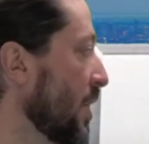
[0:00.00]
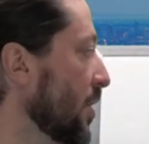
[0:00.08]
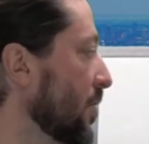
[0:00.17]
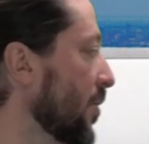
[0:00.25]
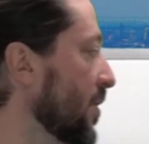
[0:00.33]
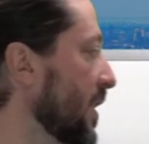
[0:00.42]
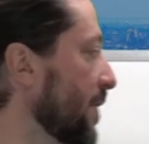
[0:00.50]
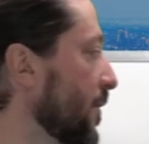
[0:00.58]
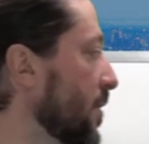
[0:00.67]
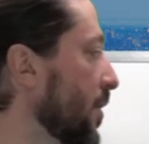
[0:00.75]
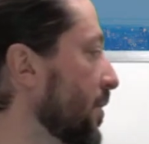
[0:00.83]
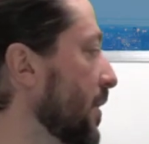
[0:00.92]
So the
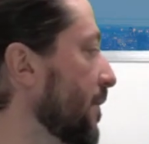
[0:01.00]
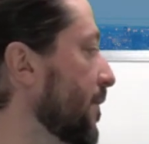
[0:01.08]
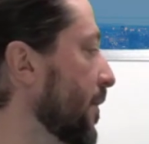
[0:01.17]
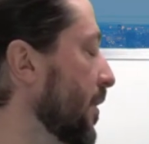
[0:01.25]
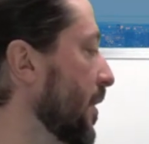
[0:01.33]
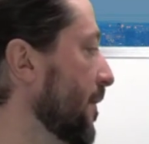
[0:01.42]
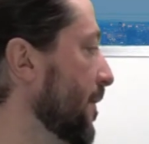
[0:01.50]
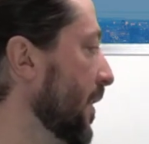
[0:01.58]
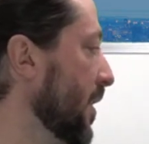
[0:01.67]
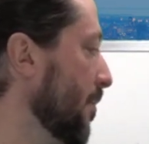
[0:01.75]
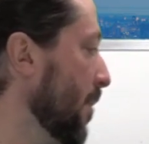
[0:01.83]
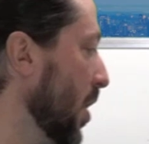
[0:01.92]
difficulty for
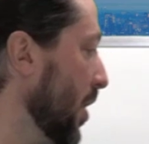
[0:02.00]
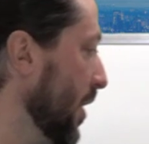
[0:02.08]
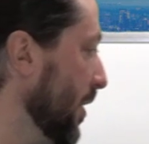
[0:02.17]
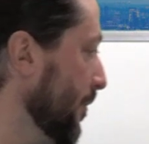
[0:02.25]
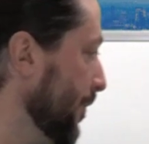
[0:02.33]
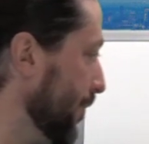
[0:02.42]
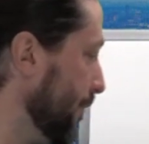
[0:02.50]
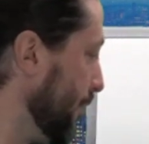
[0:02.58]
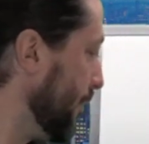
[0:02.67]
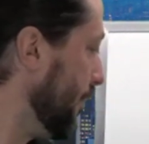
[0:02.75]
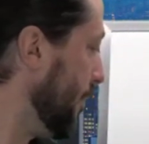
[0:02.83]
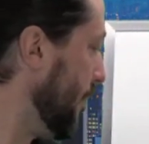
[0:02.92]
affiliate marketing
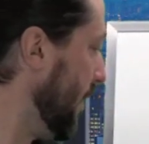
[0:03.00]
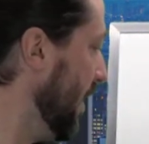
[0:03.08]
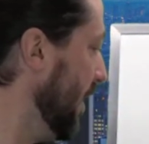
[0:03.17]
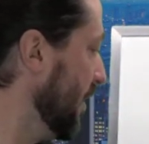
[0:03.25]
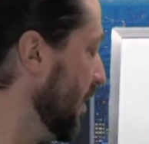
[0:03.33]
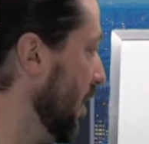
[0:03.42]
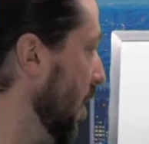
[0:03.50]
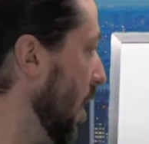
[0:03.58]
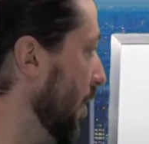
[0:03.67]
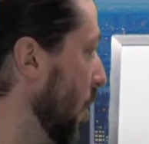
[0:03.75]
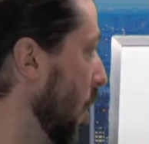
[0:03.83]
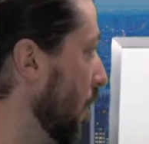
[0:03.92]
is a
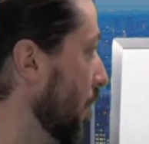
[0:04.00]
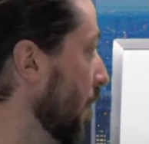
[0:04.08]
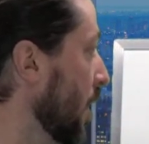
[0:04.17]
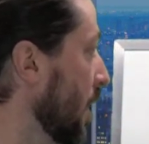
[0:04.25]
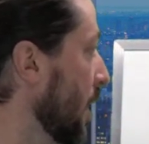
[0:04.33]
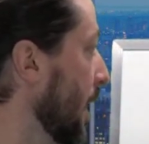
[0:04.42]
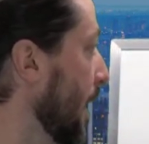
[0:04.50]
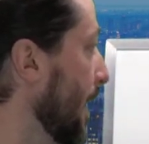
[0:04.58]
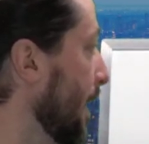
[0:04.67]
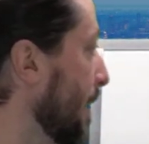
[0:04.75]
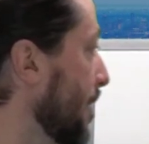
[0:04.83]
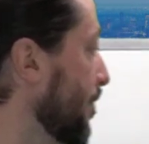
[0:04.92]
lot harder.
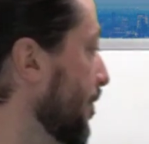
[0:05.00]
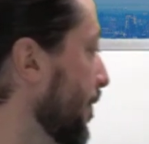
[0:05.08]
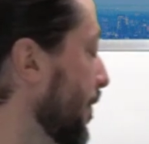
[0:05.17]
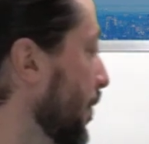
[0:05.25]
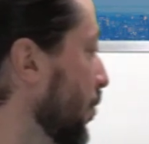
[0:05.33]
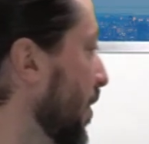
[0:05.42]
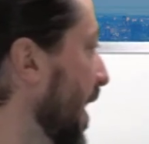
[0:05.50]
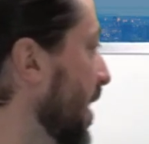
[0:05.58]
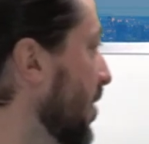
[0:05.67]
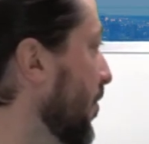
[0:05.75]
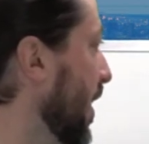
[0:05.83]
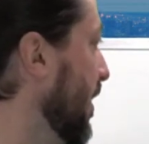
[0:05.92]
Rank
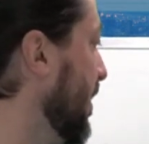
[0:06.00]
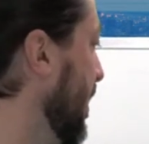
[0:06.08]
and rent,